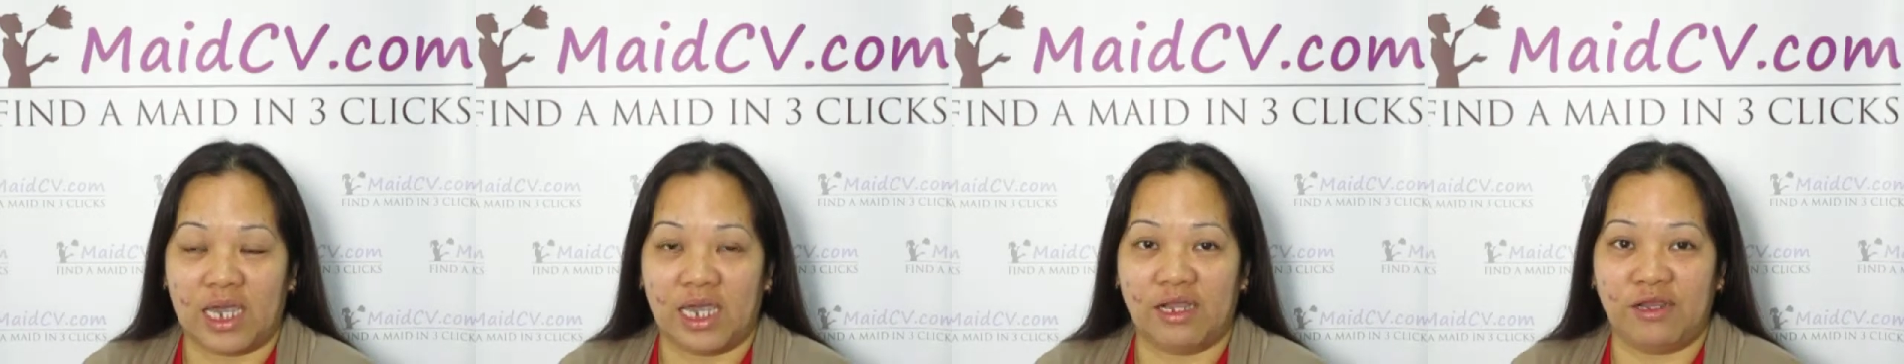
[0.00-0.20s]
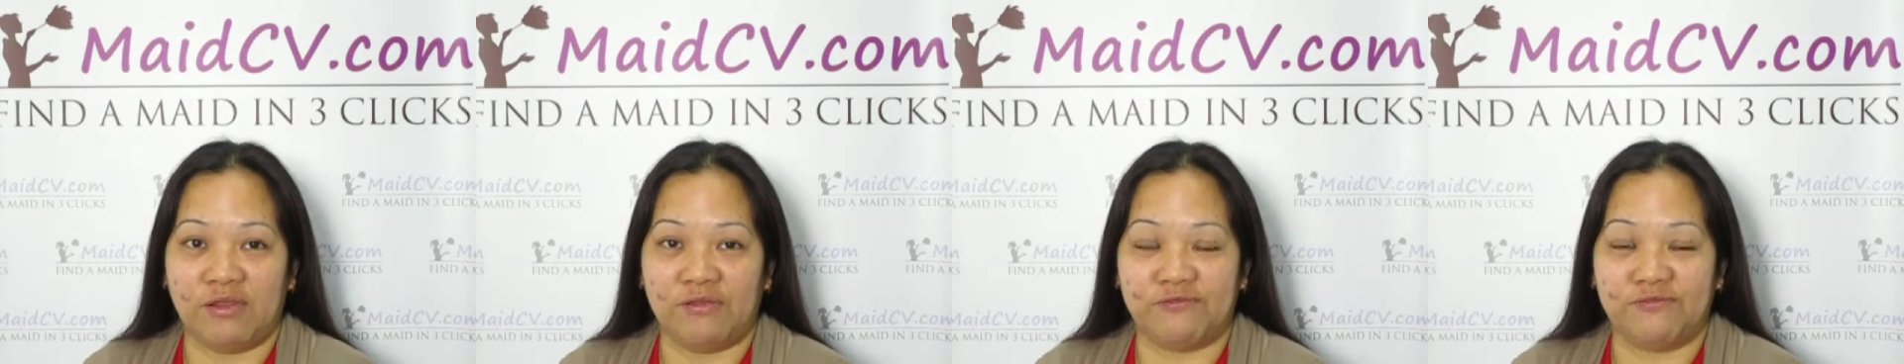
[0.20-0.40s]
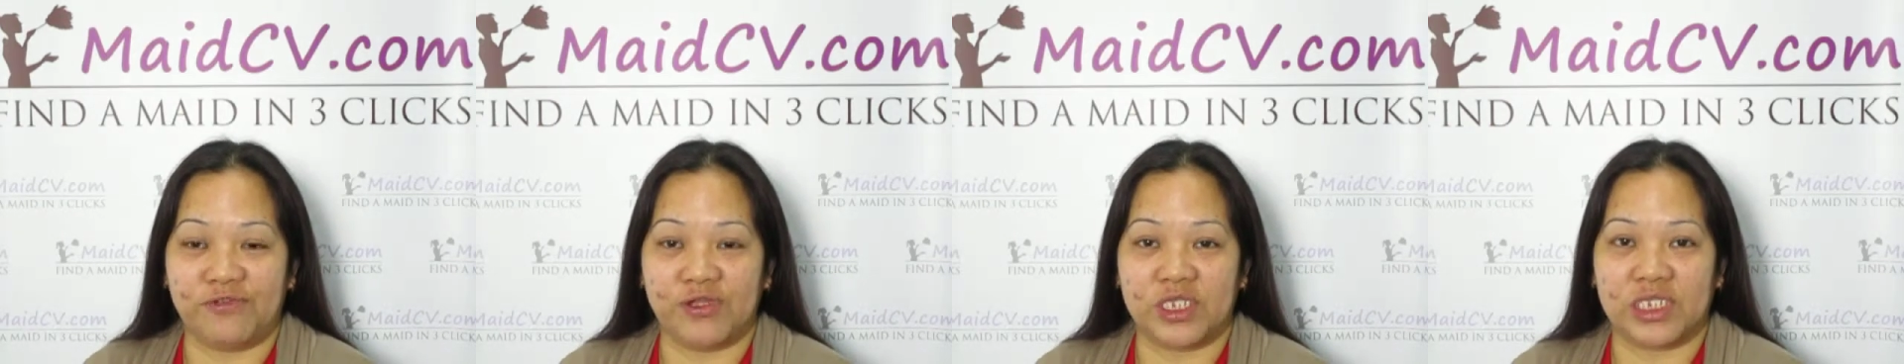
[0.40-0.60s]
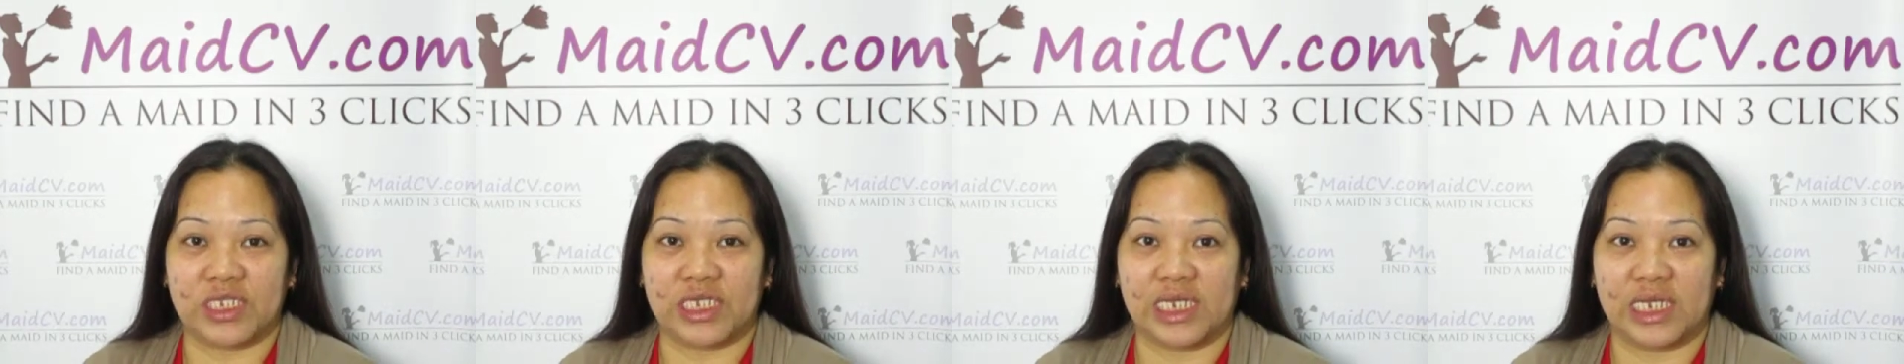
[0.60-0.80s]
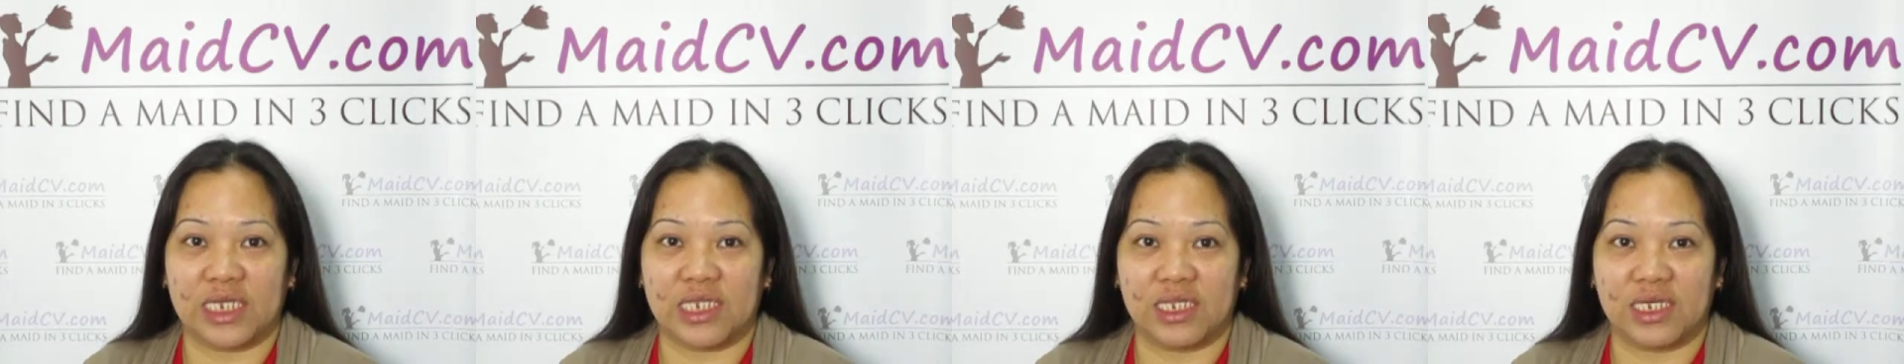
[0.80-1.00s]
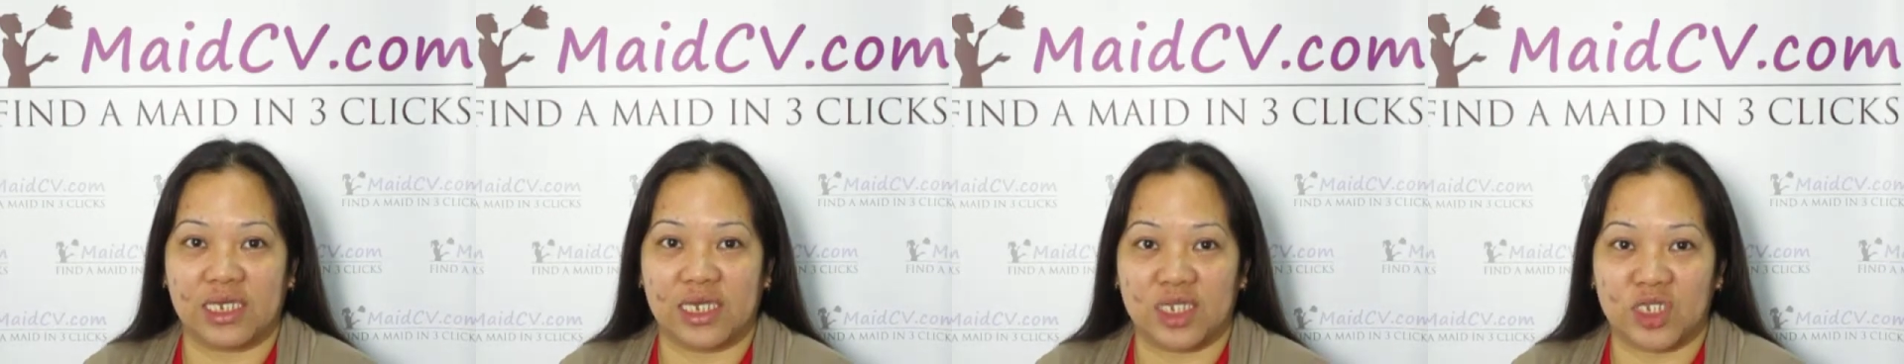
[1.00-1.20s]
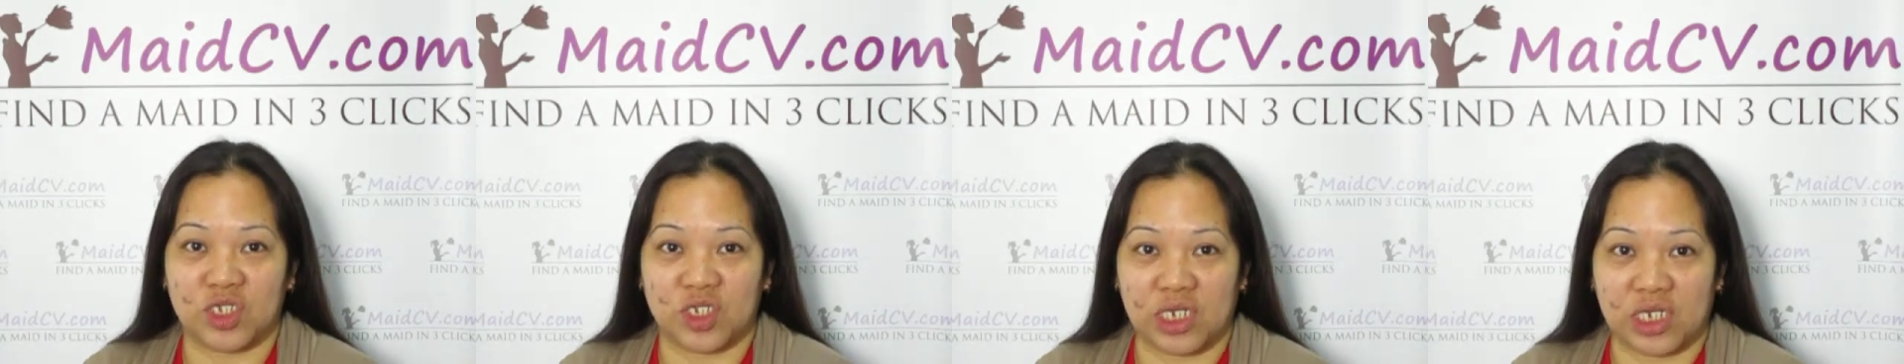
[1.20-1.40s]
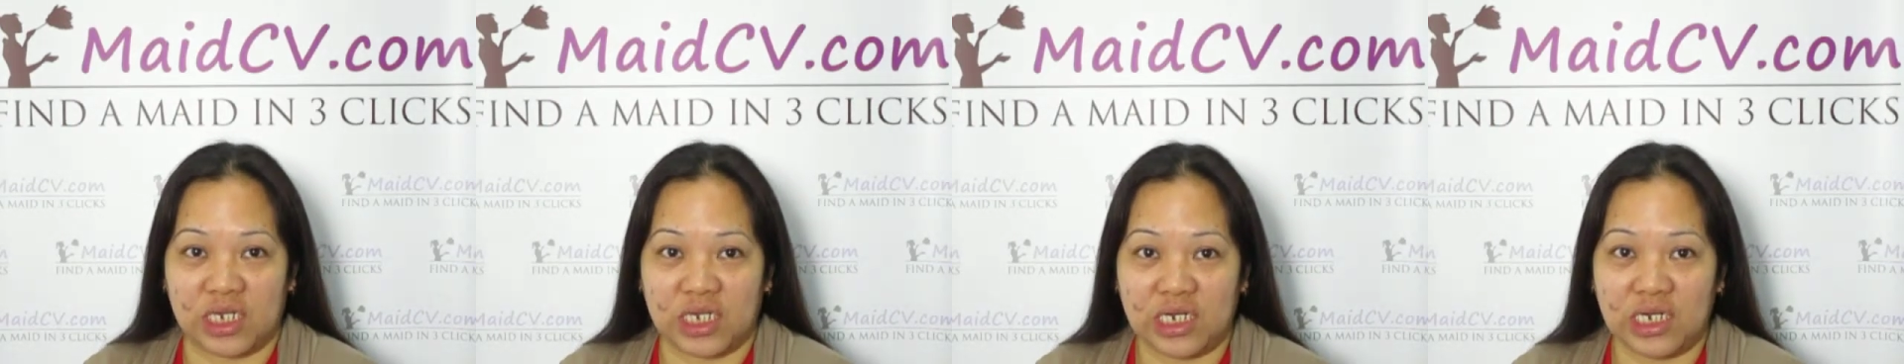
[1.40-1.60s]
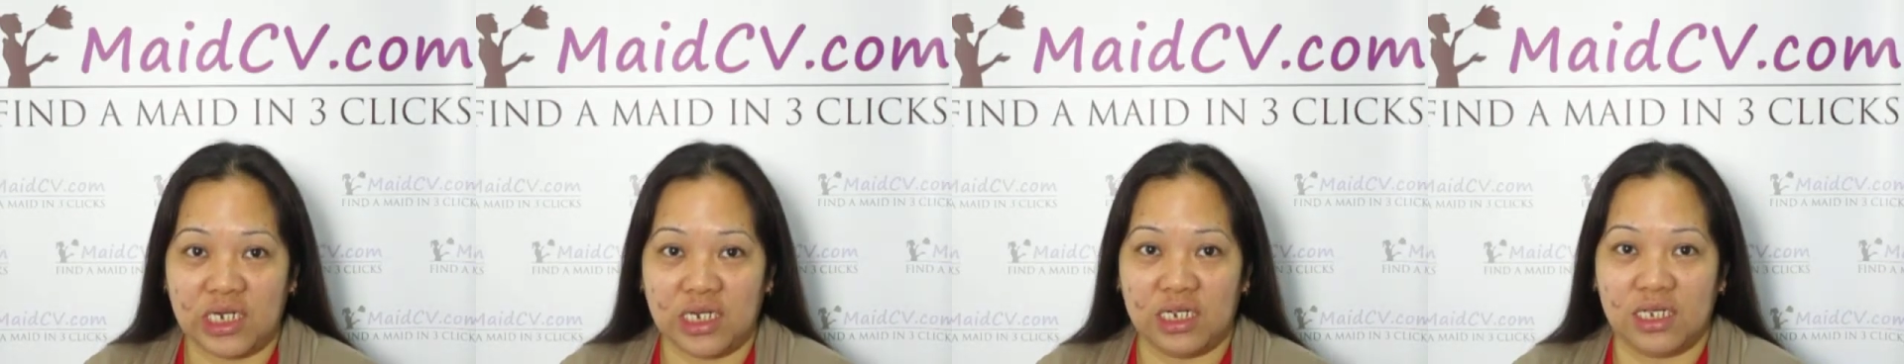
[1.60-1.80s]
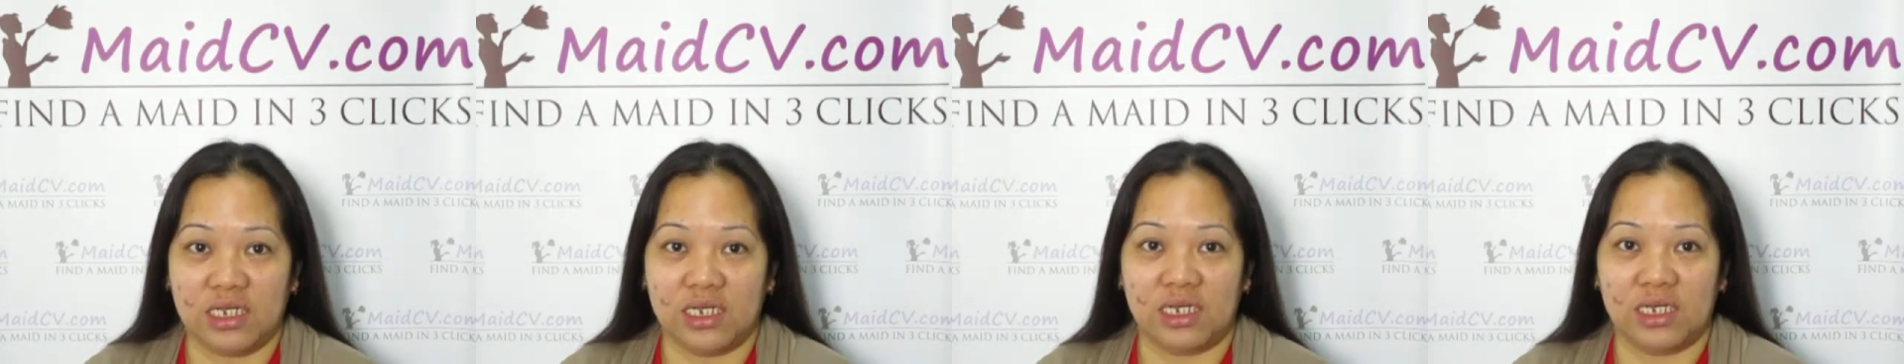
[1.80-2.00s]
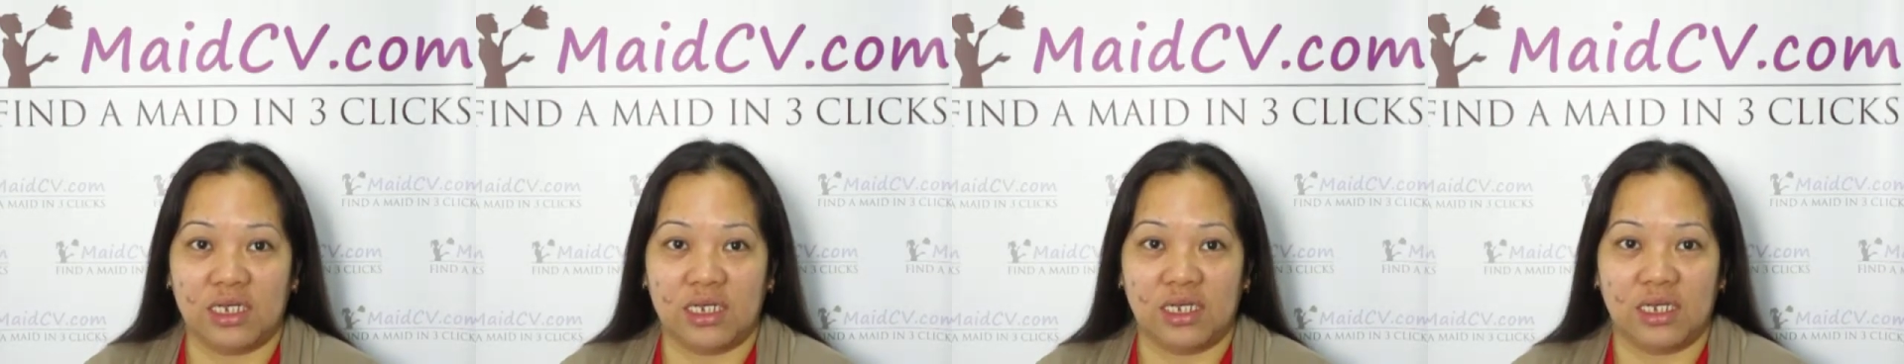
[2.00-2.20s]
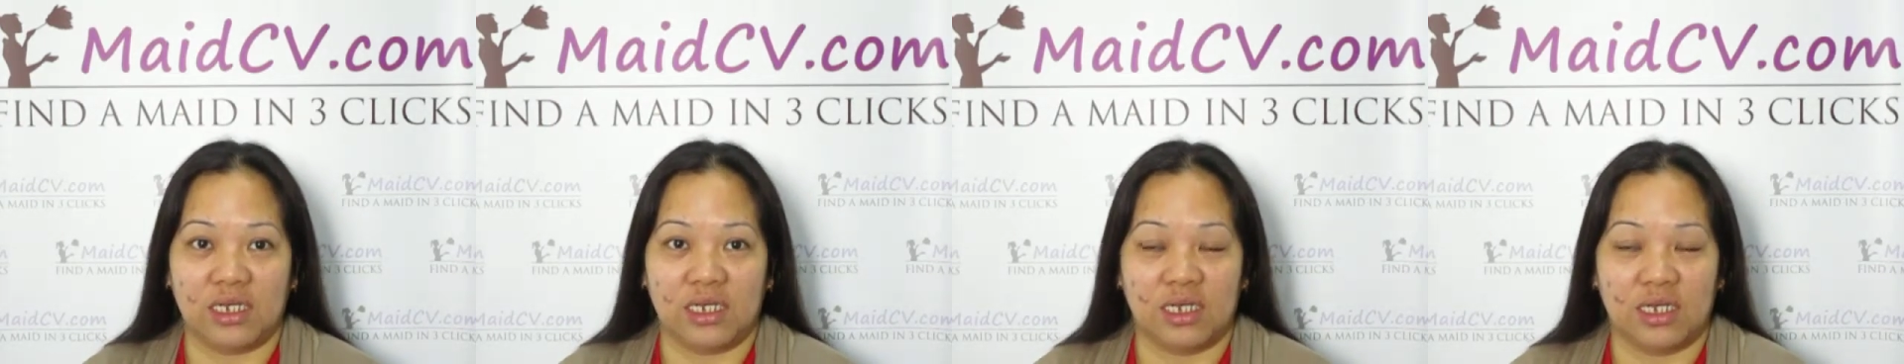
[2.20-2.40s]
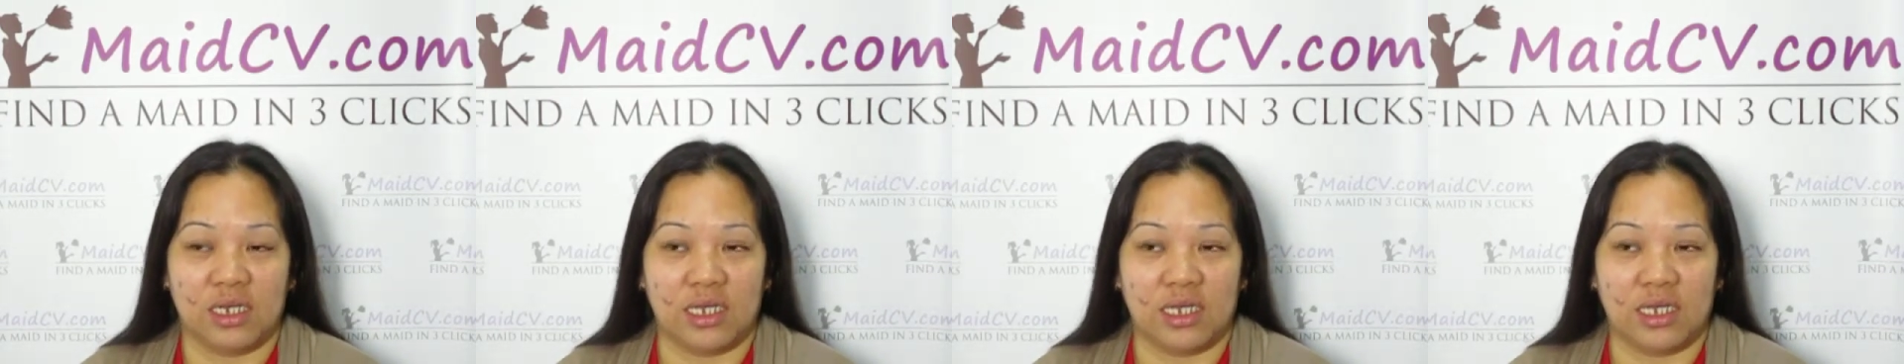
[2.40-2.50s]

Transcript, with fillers: I'll first clean the kitchen. Uh huh.